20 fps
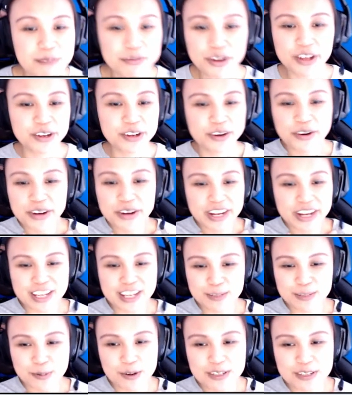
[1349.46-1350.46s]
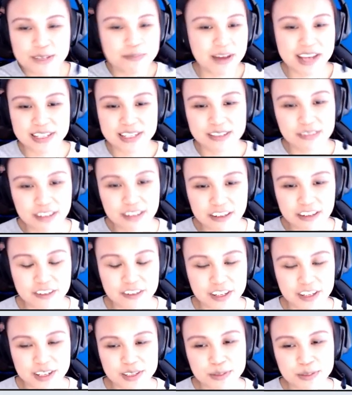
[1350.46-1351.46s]
an organized person, but I still love
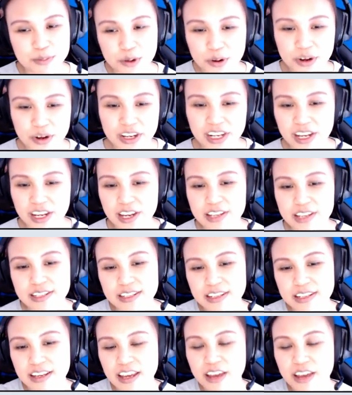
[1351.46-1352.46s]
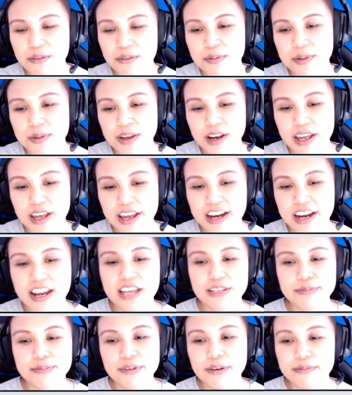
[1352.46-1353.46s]
it. It's more organized. It will be like less
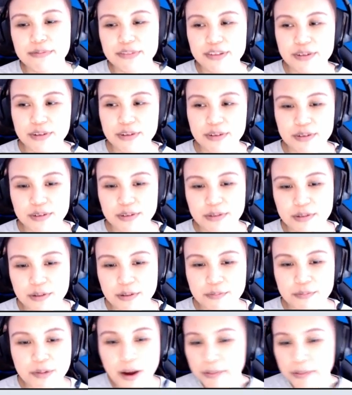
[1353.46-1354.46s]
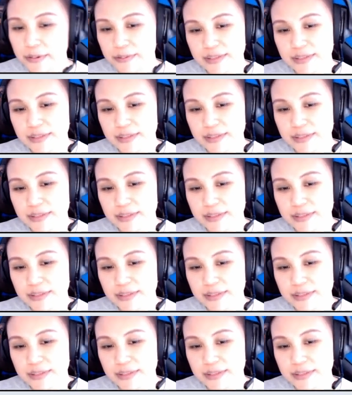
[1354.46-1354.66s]
prone to problems that